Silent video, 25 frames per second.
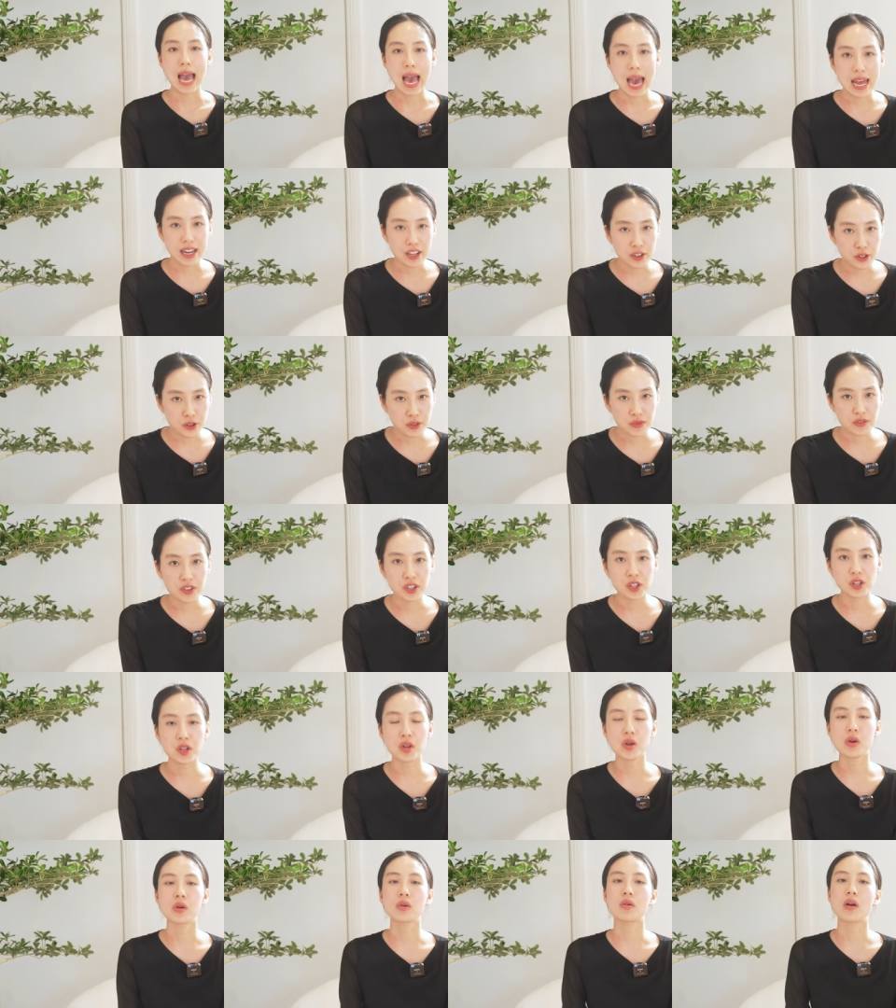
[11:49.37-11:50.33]
edit your
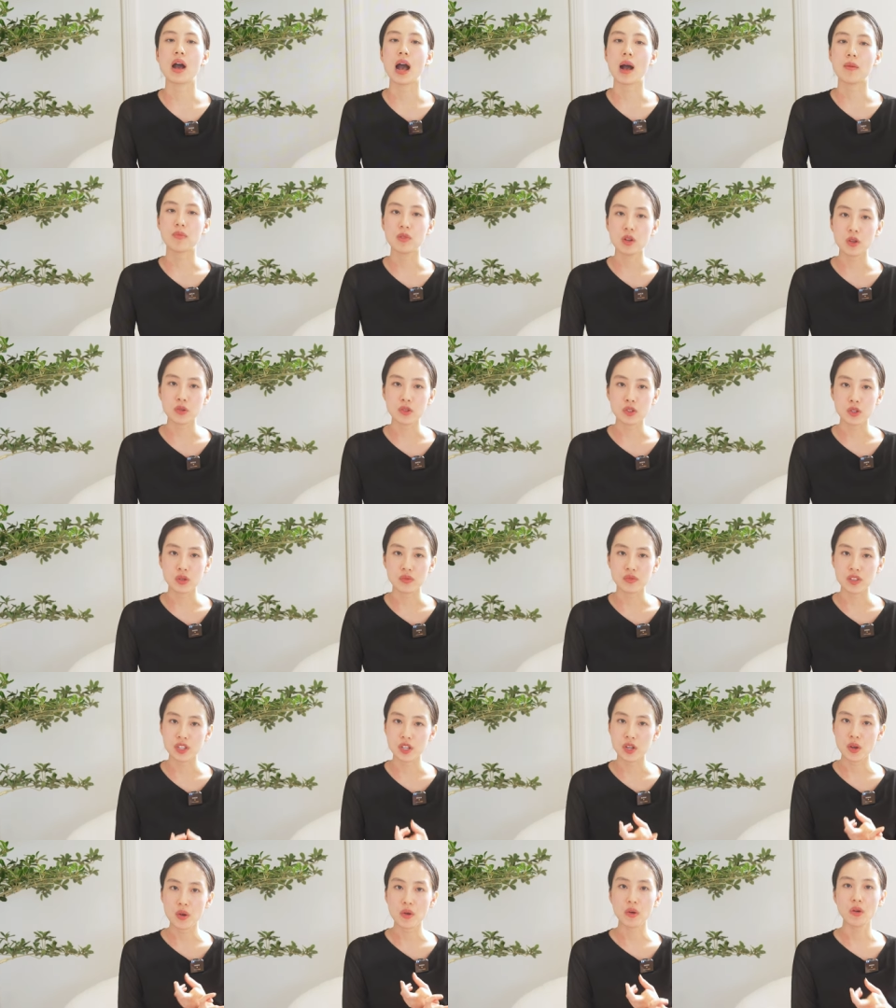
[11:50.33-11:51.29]
video, upload your
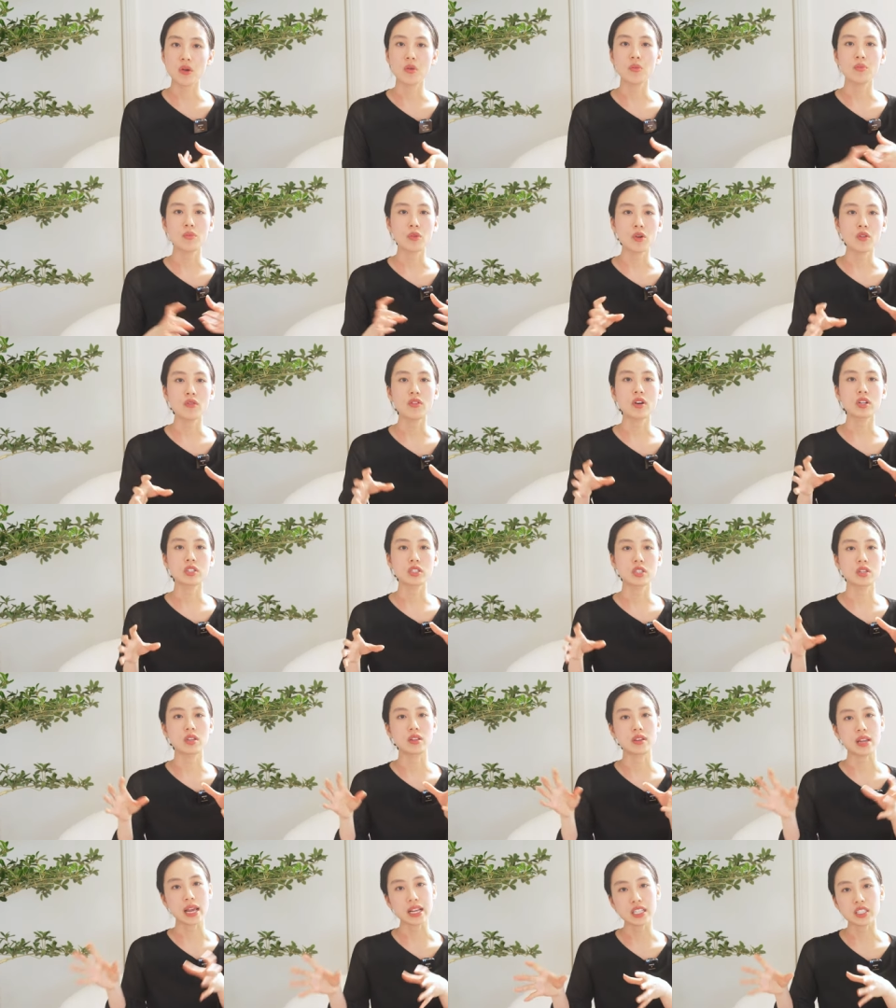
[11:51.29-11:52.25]
video, move on to
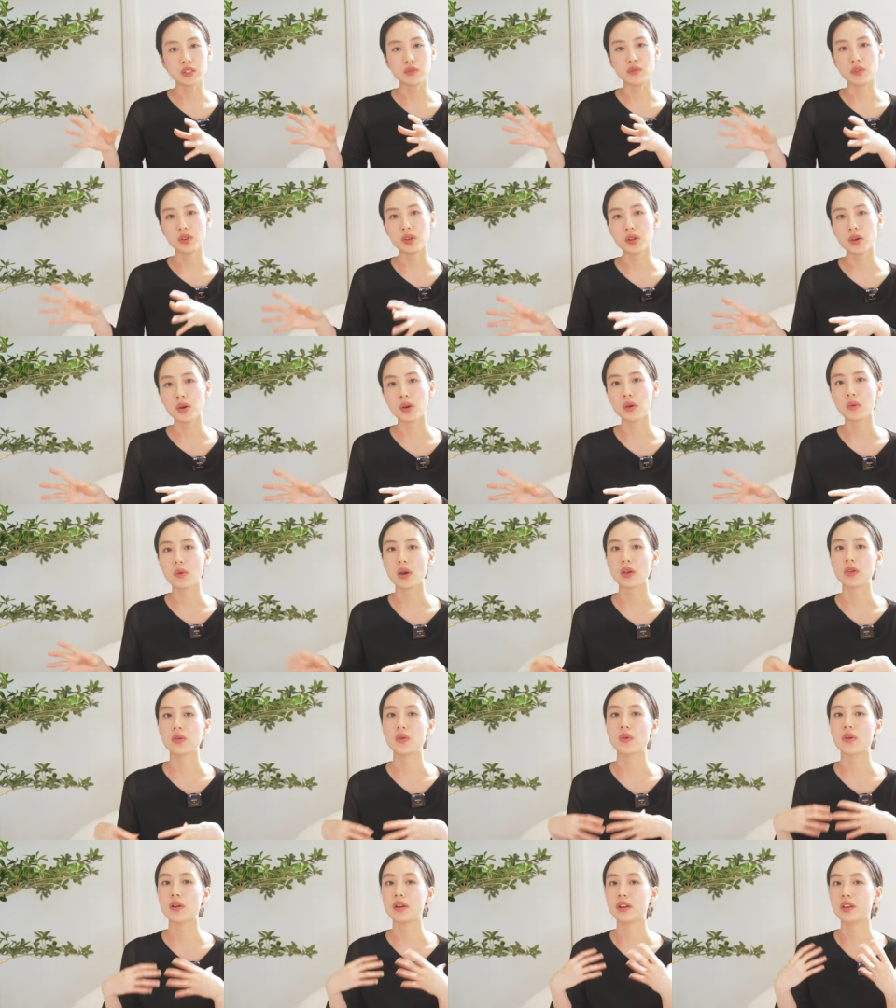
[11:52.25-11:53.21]
the next video where
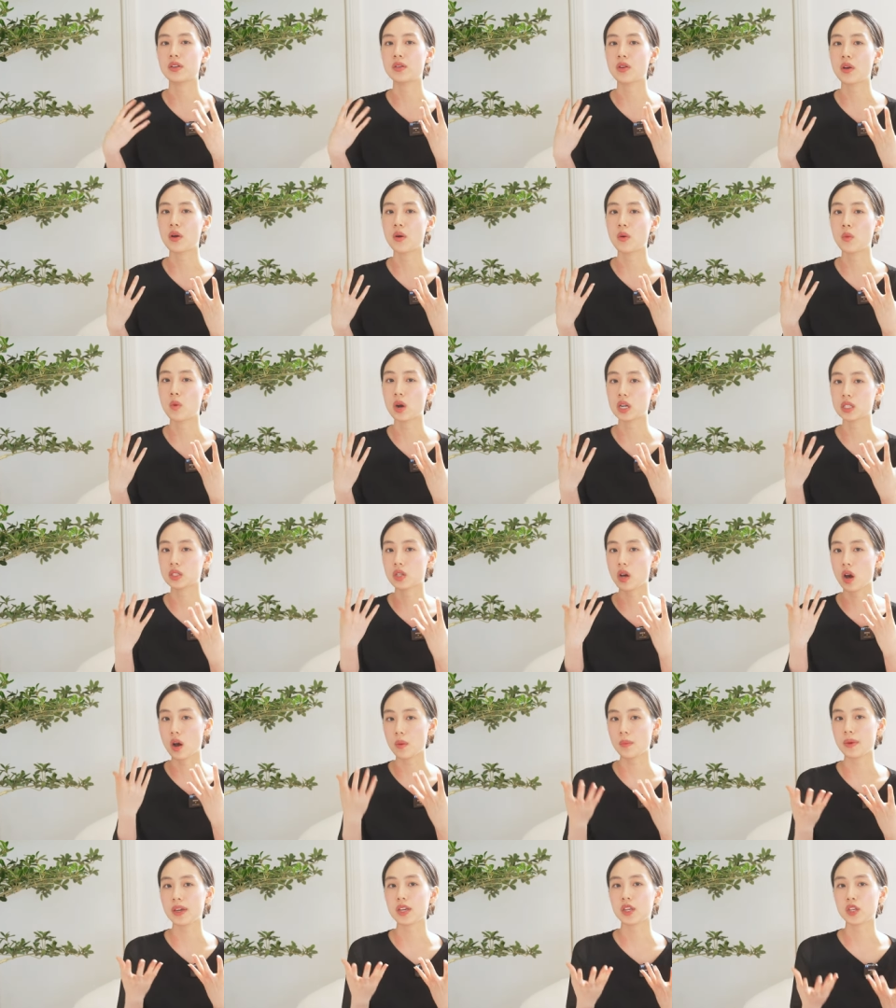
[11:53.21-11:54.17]
you already know what
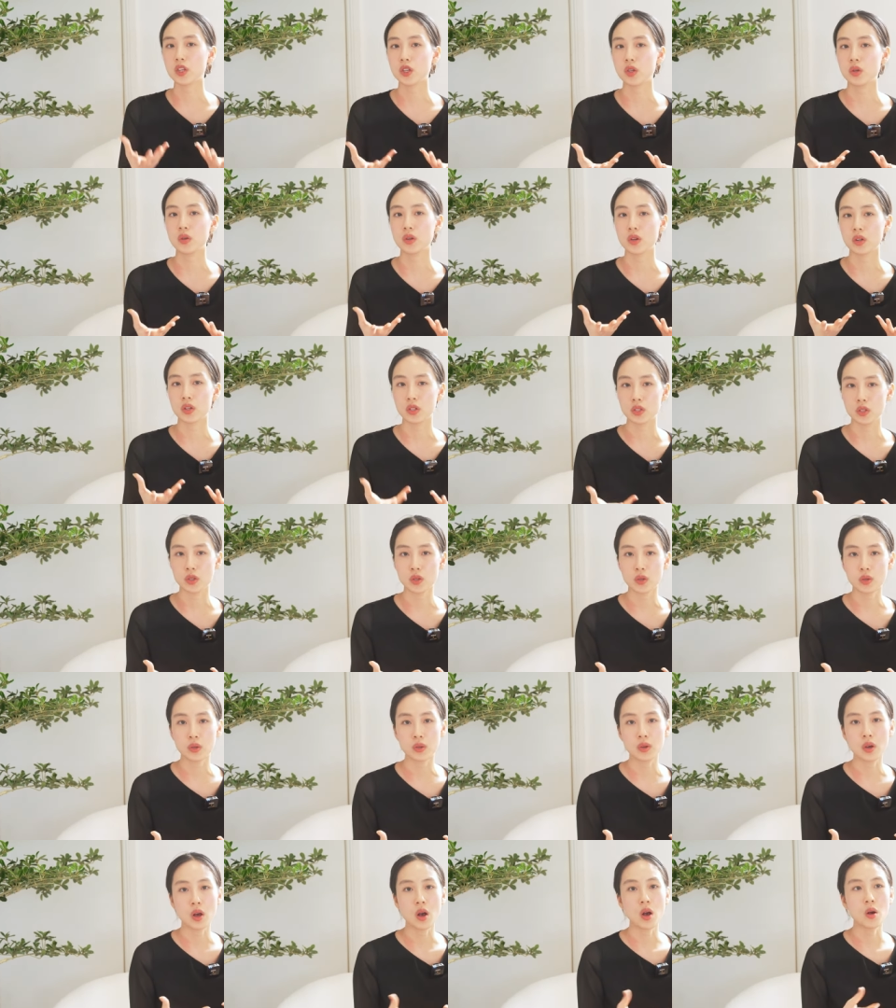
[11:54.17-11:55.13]
topic you're gonna
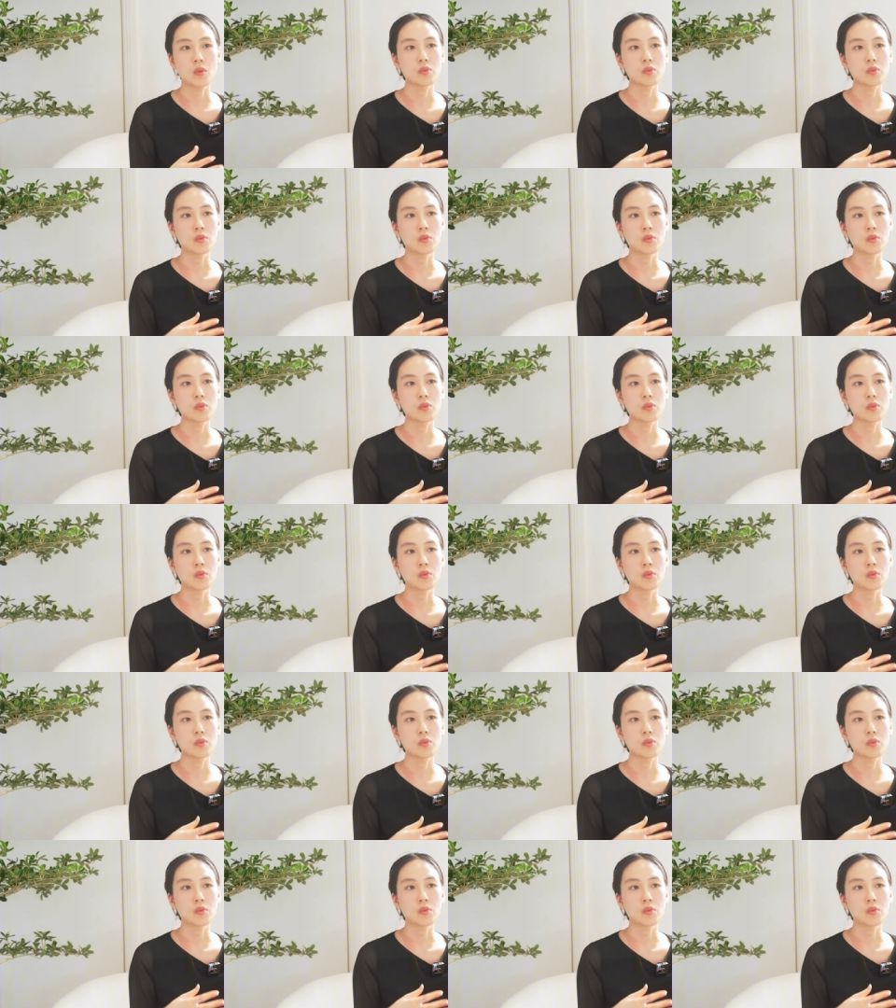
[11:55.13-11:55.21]
do